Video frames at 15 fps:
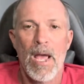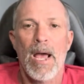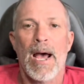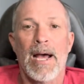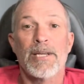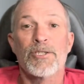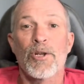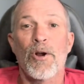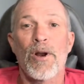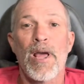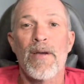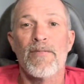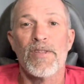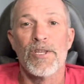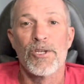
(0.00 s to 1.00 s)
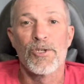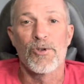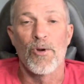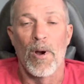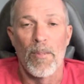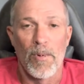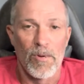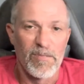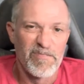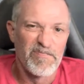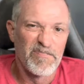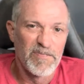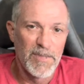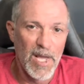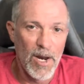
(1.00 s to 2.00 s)
I started having this trouble.
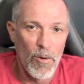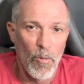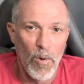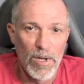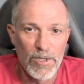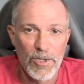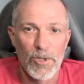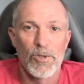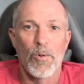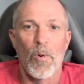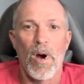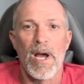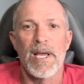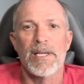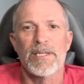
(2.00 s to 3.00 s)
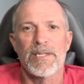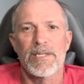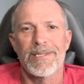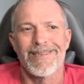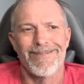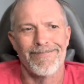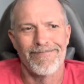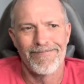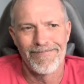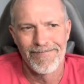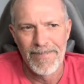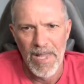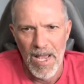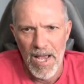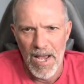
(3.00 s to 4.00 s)
Did it once or twice.
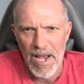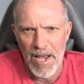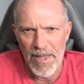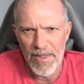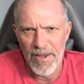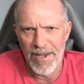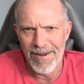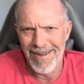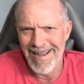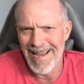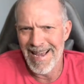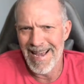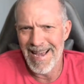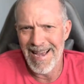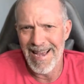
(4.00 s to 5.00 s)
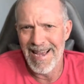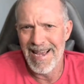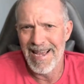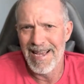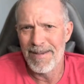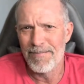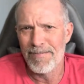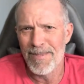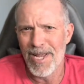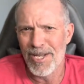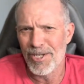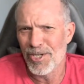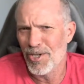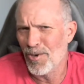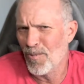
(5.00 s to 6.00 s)
I thought, I'm
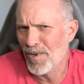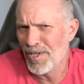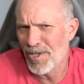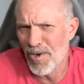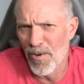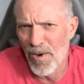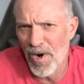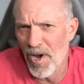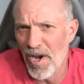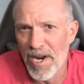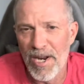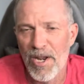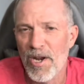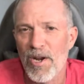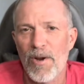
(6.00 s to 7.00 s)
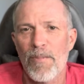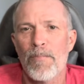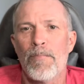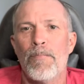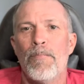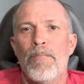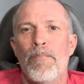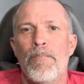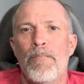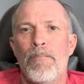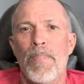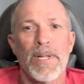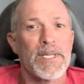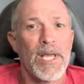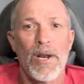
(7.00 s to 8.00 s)
not sure what's going on here.
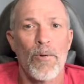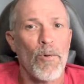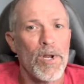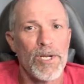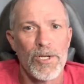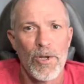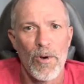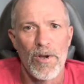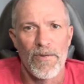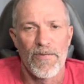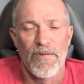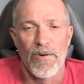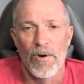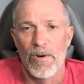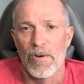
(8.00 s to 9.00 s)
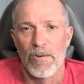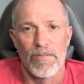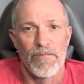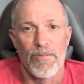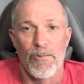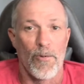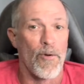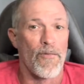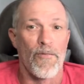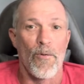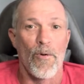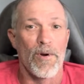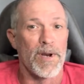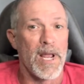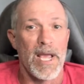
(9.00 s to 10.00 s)
But then it wouldn't do it for 3 or
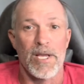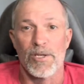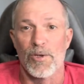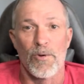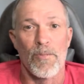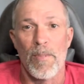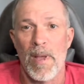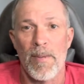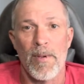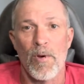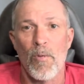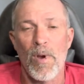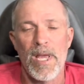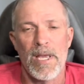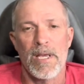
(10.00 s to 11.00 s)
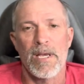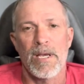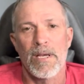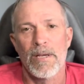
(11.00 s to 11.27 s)
4 days or maybe a week.